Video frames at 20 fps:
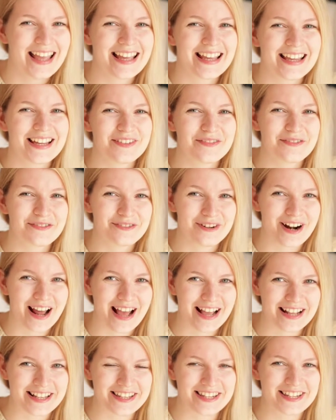in
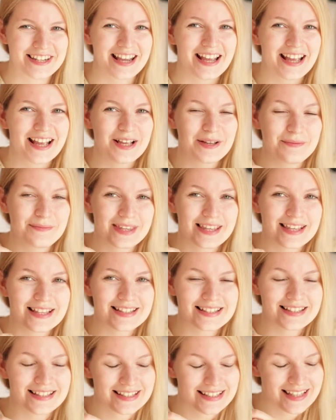French,
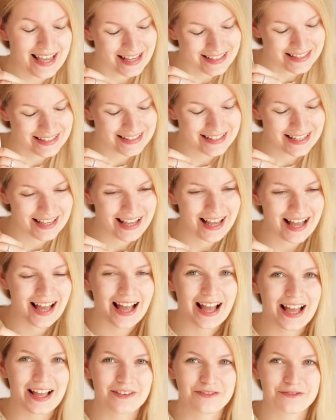because yes,
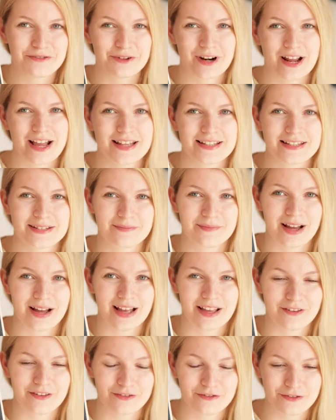I've read
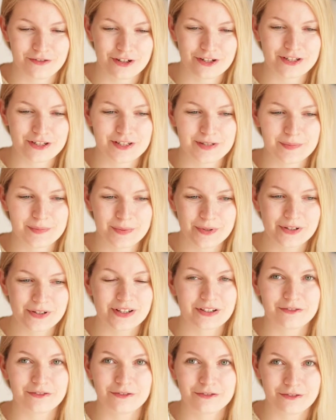my first book
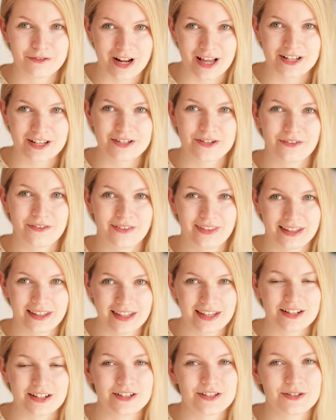in French of the
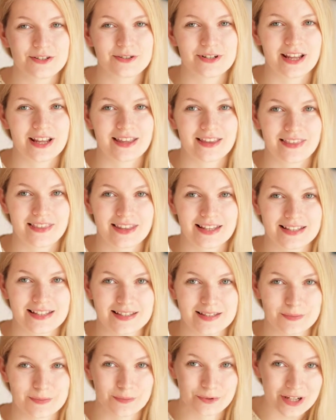year during this
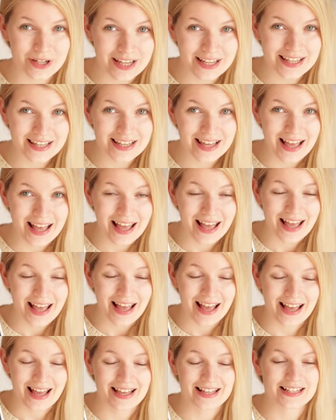spring,
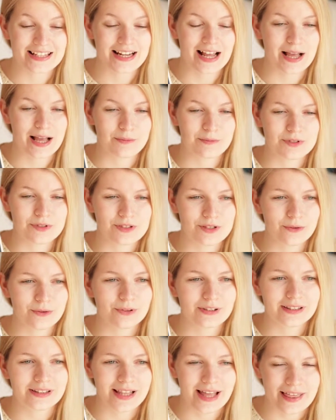and I'm so
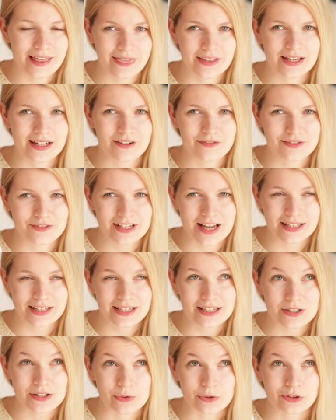glad that I've done
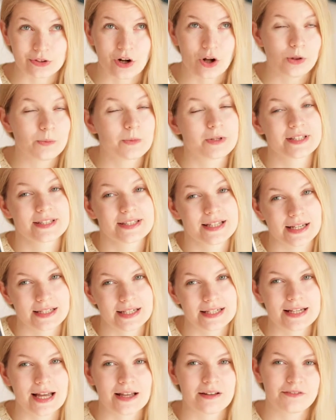it, or almost done
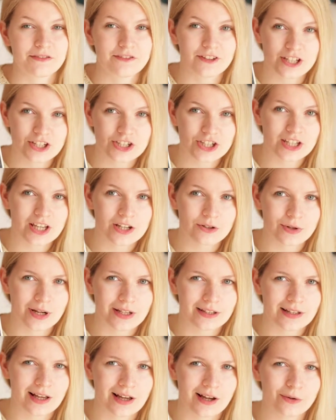it. I'm finishing it
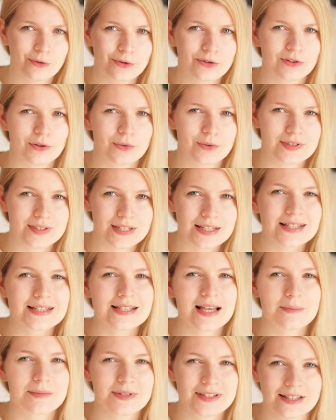right now. So since
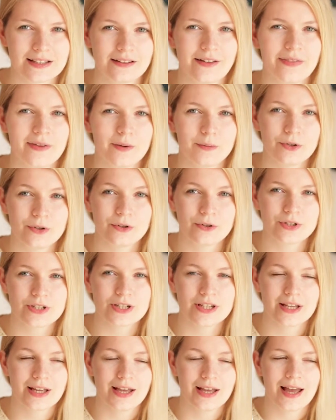I'm still in the mood
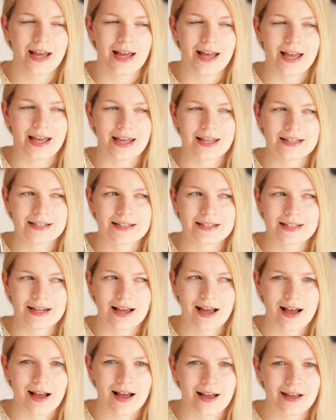and
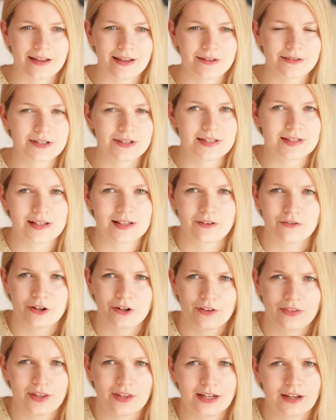I
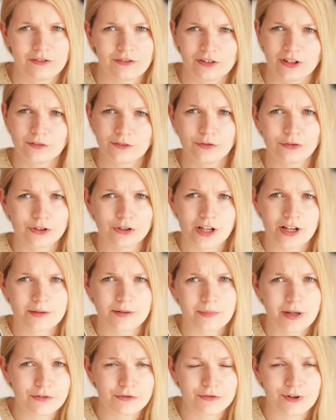discovered that I've not
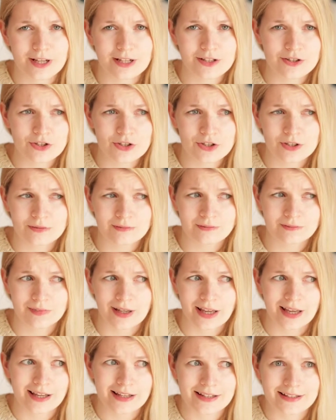forgot my French,
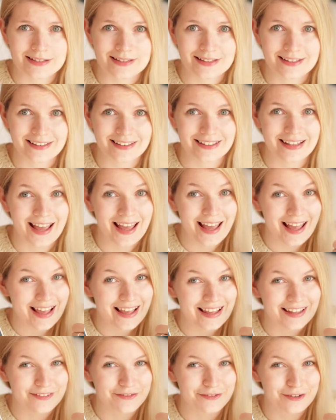and
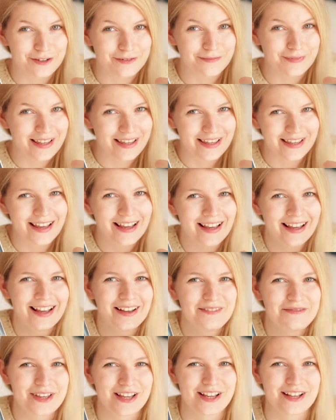yay for me
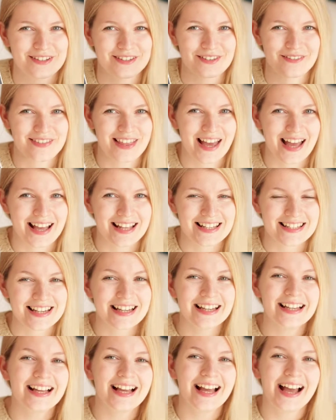because of that,
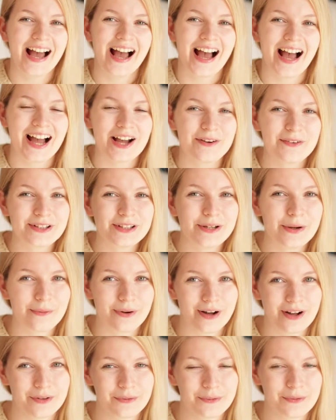I will go
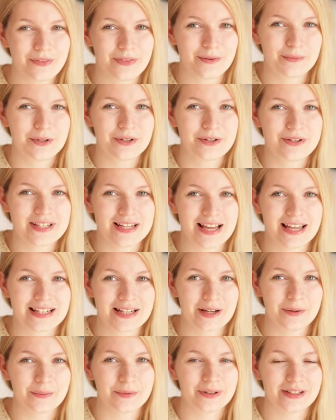on with the mood and
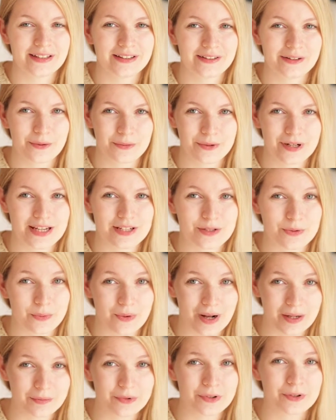I will read
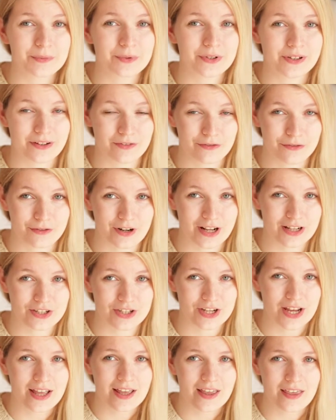one more book in
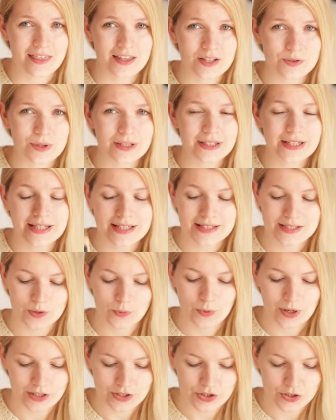French. This one is
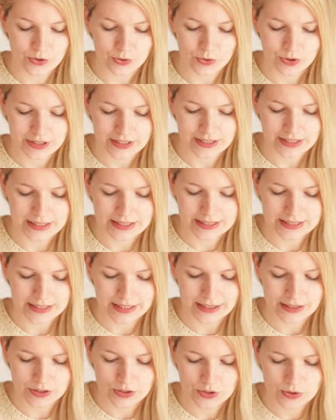quite short. It's
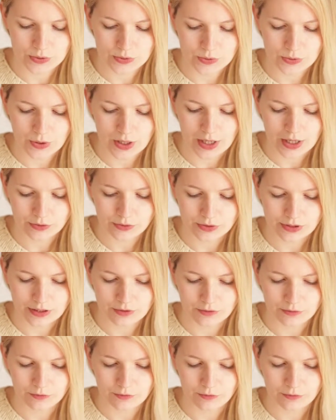like
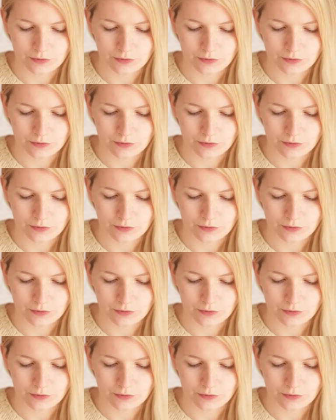250